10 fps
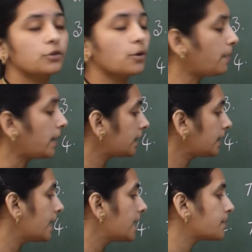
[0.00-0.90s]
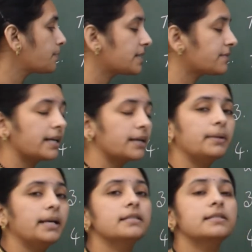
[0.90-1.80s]
So particularly specifying
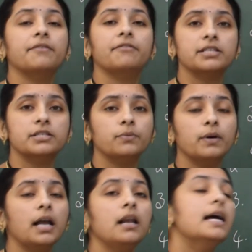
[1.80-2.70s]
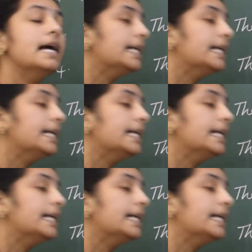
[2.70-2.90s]
means the festival